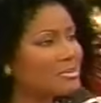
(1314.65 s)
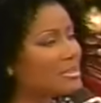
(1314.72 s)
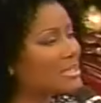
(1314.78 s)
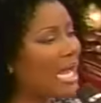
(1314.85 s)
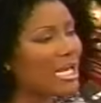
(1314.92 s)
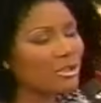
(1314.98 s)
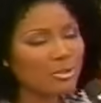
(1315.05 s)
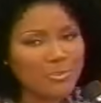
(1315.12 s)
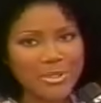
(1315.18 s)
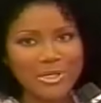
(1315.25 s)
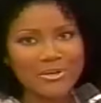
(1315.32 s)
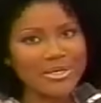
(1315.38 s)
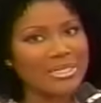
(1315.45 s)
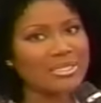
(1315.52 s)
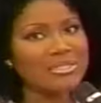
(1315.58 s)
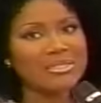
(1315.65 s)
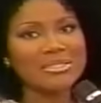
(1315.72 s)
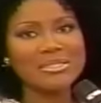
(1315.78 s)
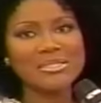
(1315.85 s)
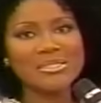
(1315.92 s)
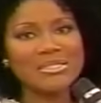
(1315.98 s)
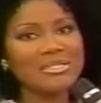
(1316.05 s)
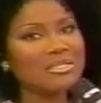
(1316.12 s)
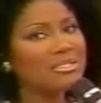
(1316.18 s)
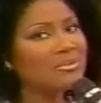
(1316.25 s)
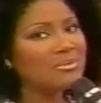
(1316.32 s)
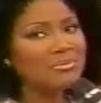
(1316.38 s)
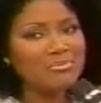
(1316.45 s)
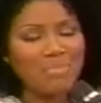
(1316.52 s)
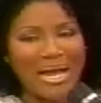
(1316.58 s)
Tyler Perry,
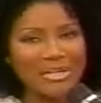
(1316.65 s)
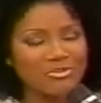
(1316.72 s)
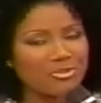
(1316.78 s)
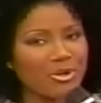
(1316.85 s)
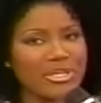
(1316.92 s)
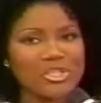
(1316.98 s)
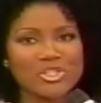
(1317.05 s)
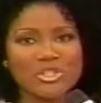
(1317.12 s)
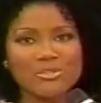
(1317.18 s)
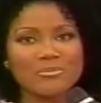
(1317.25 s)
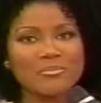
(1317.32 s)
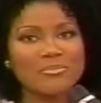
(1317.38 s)
Mike Frazier,